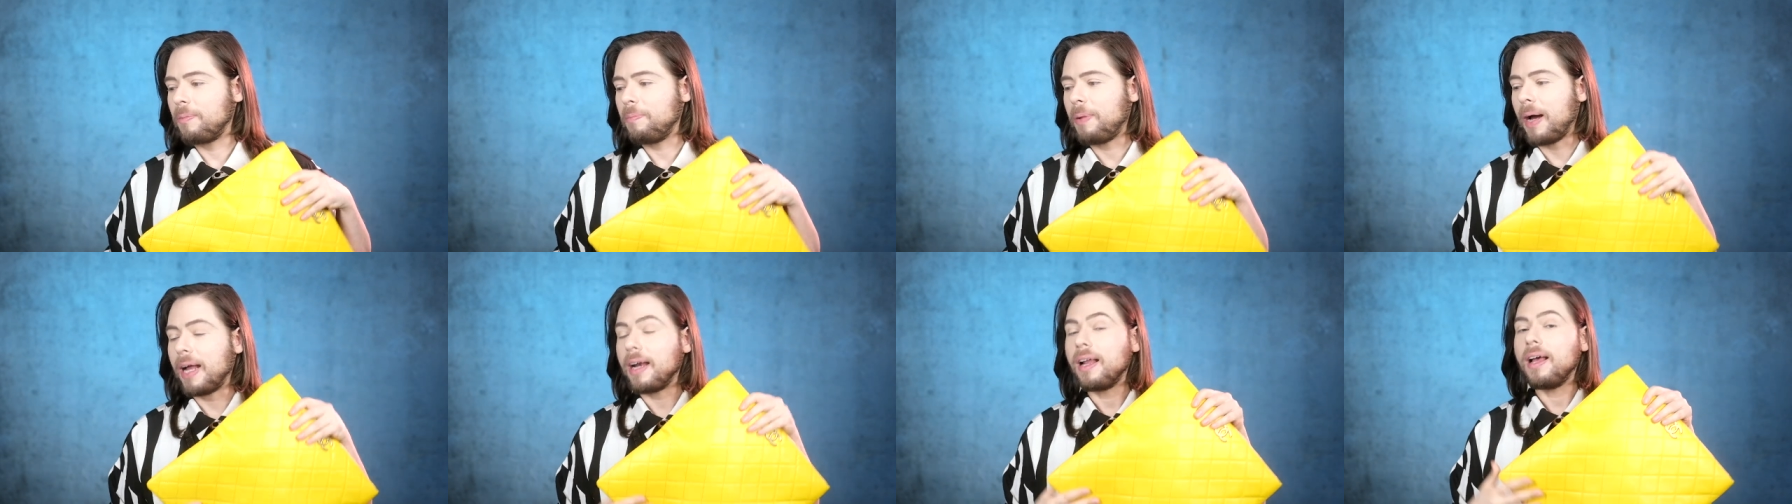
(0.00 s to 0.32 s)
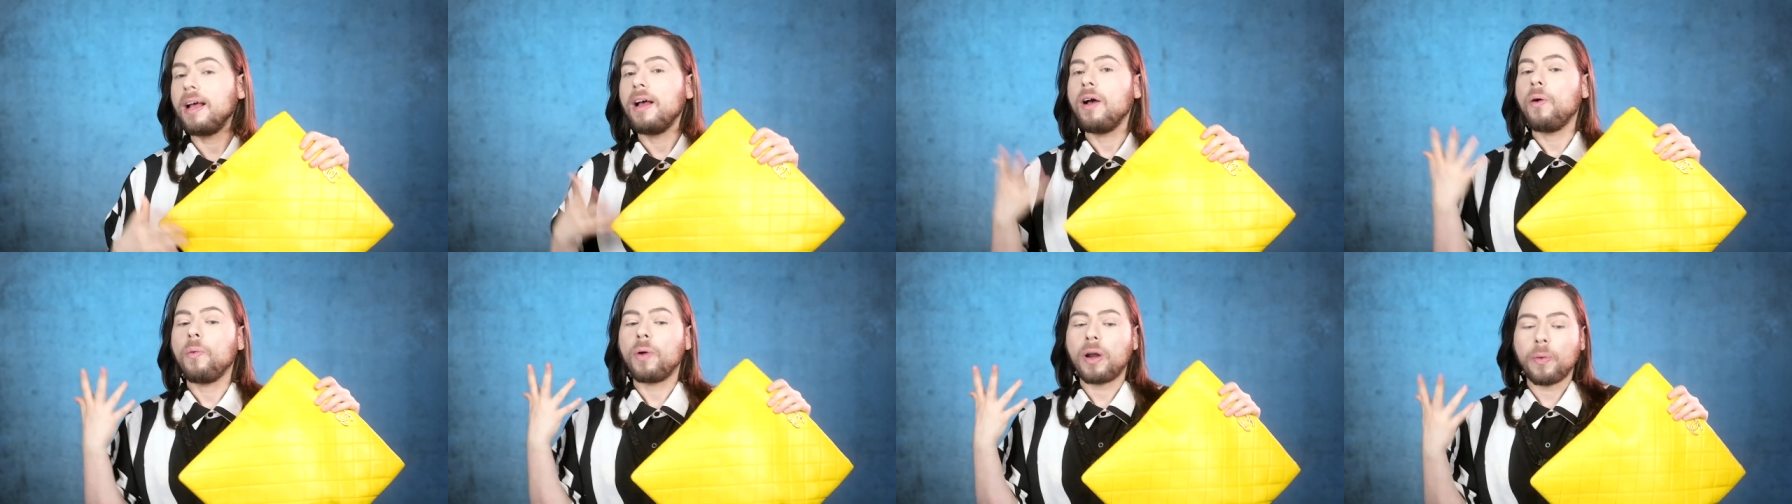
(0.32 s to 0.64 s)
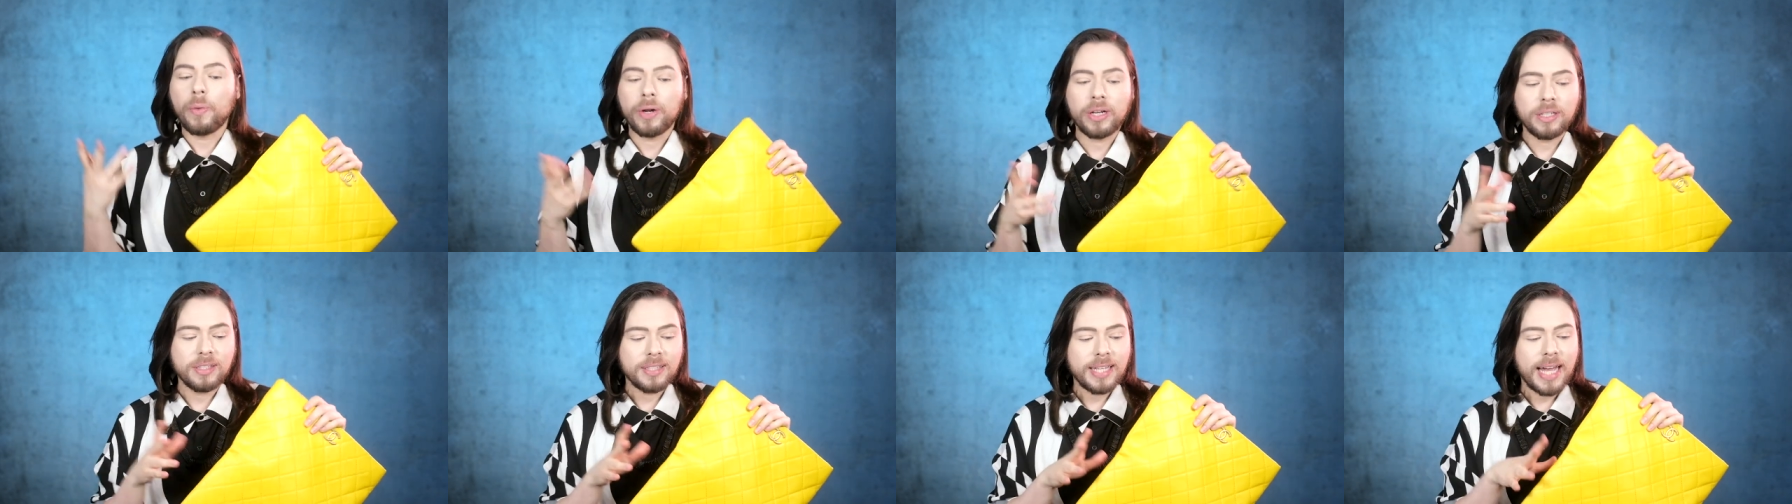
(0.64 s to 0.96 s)
But what I
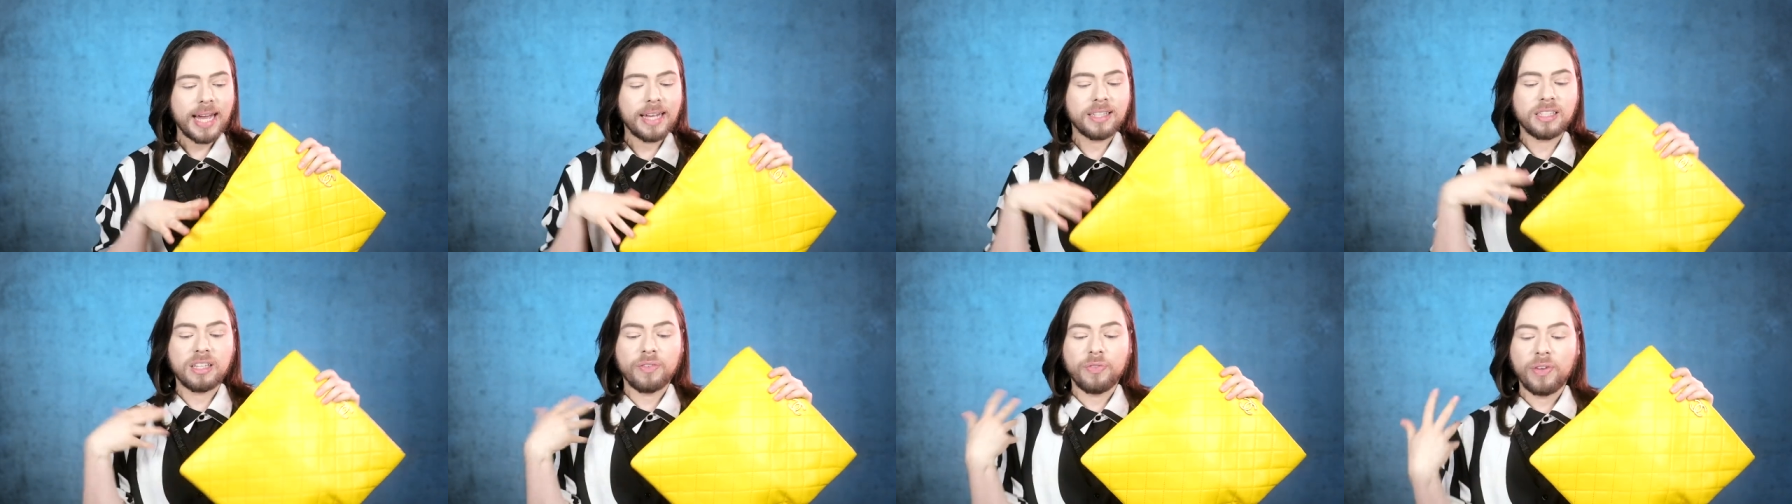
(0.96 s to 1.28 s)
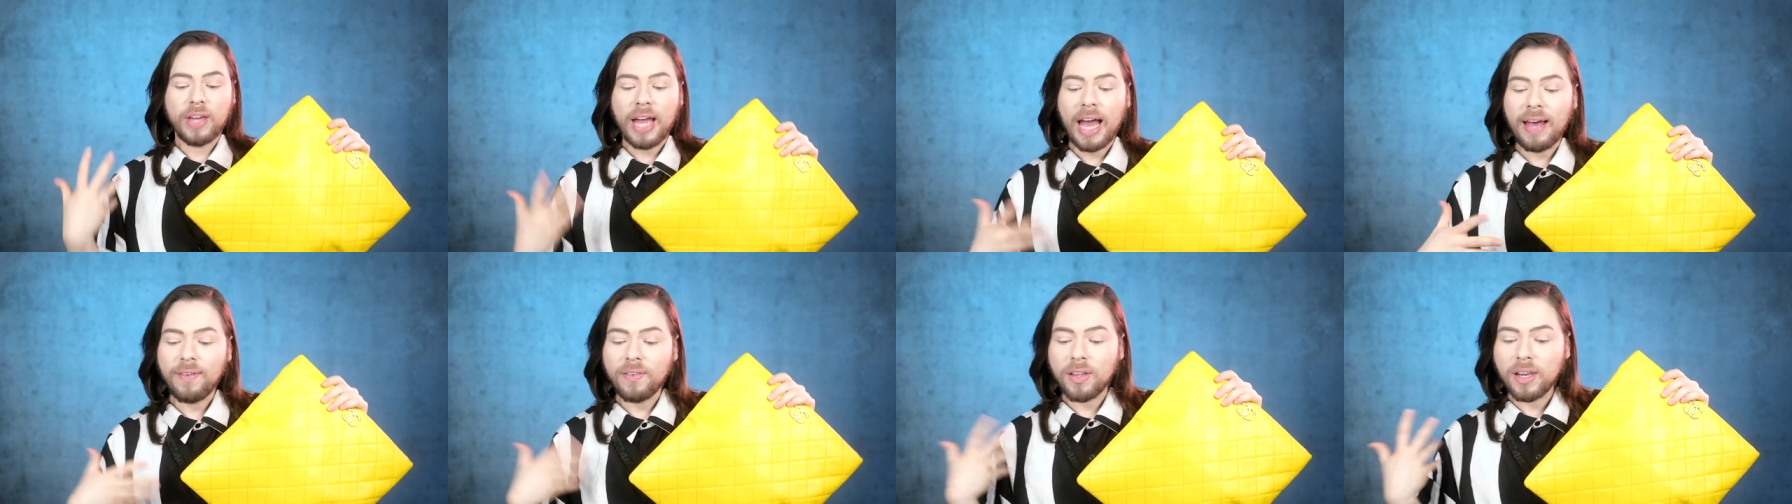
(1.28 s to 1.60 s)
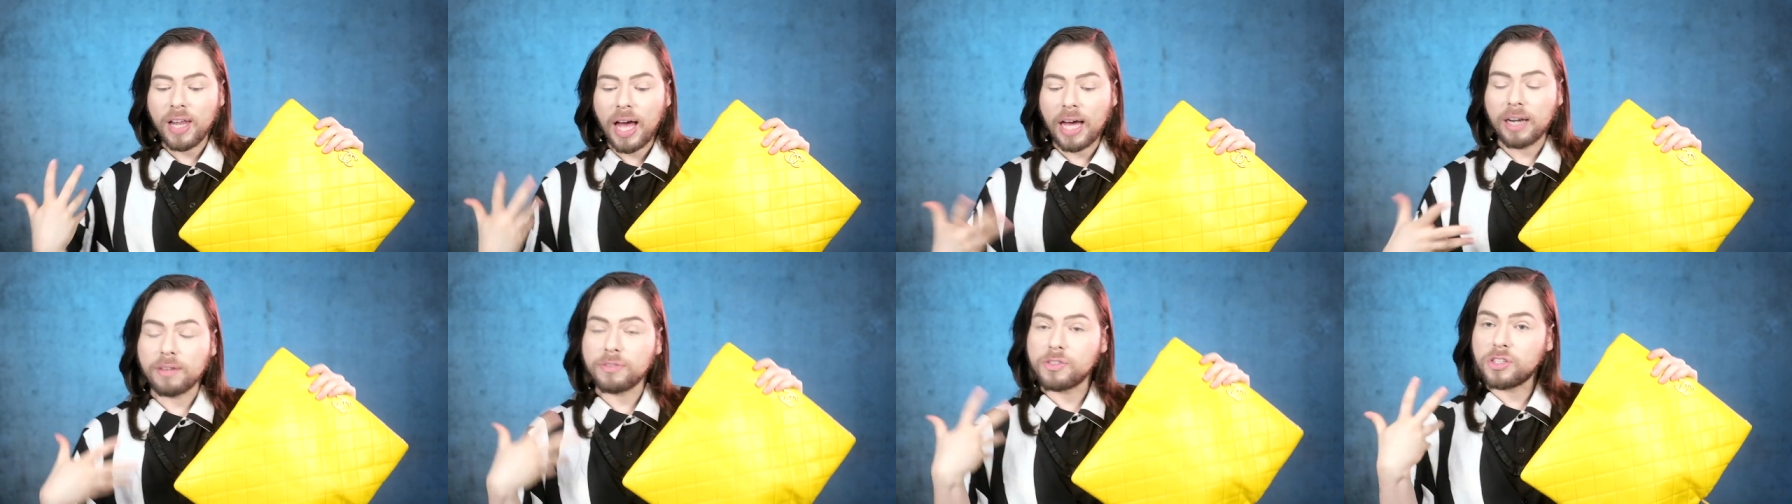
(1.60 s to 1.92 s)
want to say is if you have a
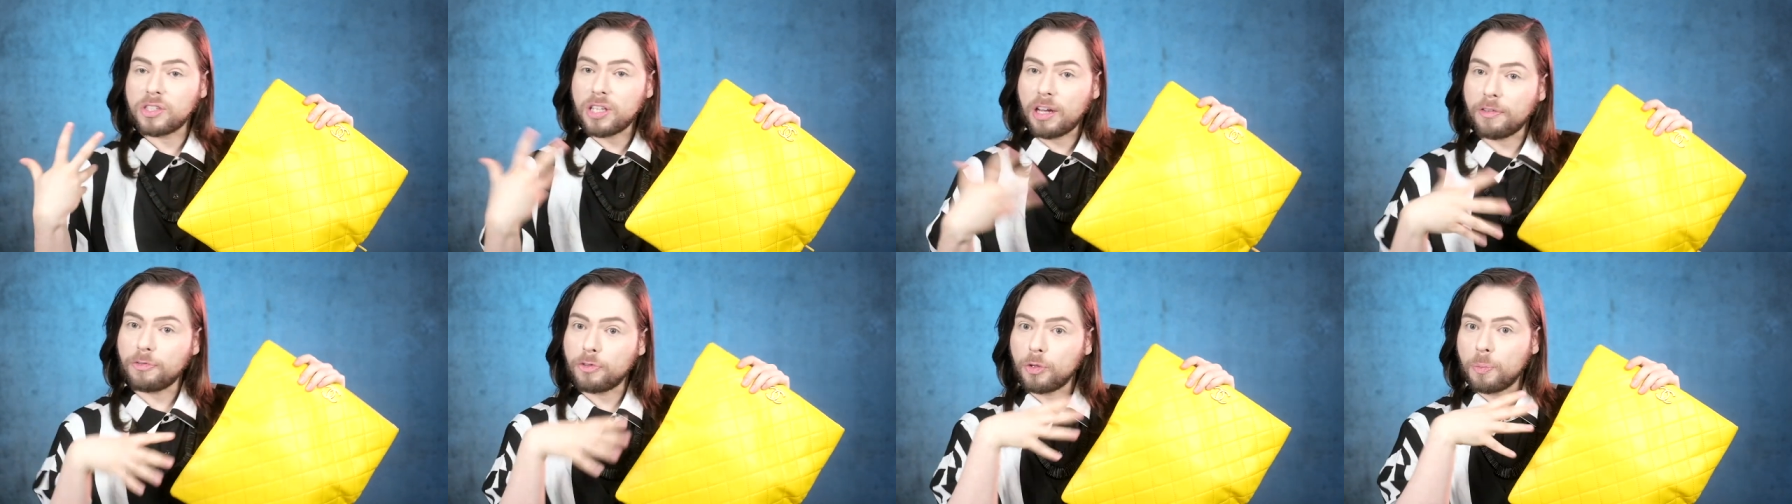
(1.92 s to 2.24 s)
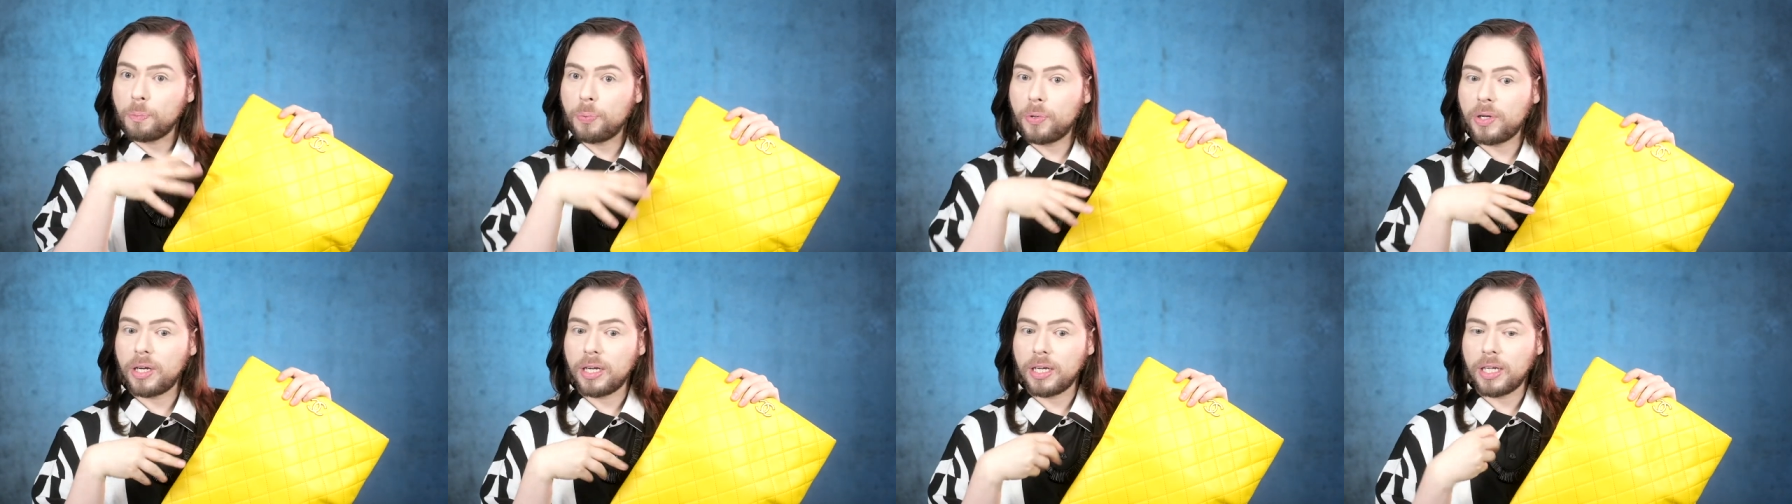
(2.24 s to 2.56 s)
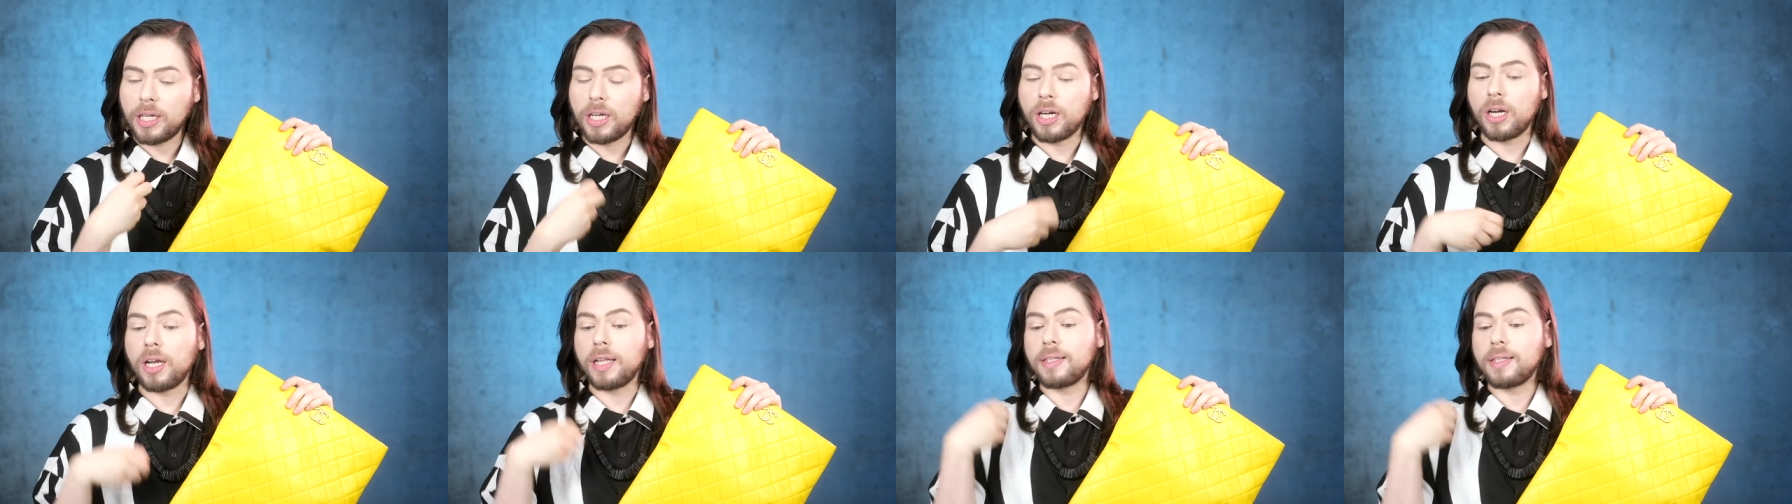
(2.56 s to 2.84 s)
lot of stuff to put in here,